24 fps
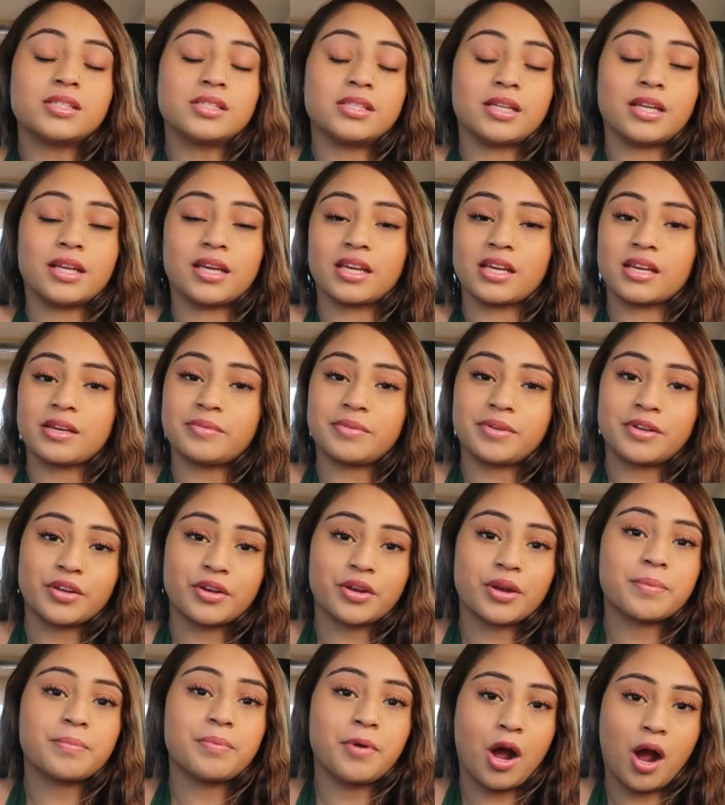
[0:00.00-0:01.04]
Today I'm
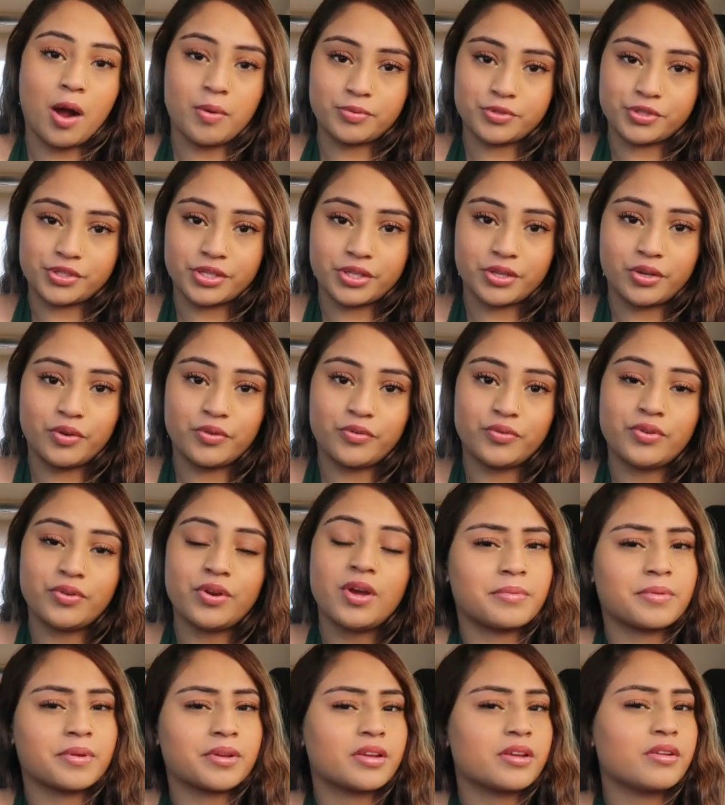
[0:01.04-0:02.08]
here at Popshelf.
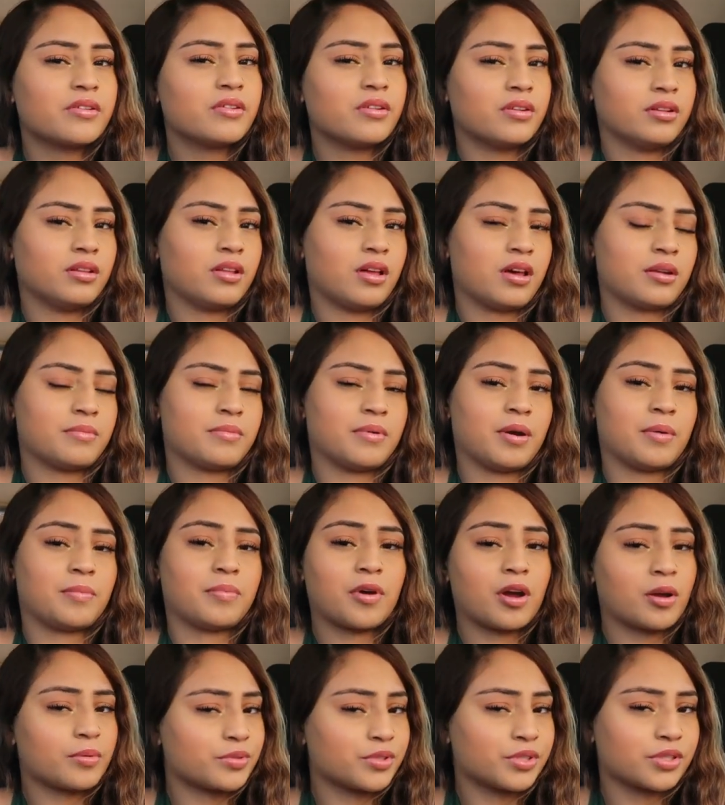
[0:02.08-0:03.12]
I've been hearing a lot about
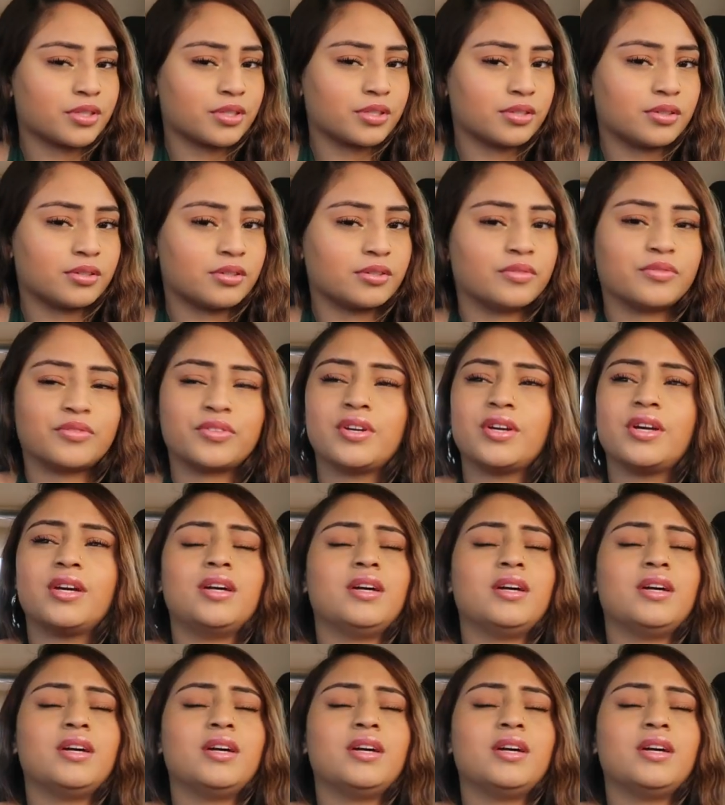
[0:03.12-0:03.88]
Popshelf,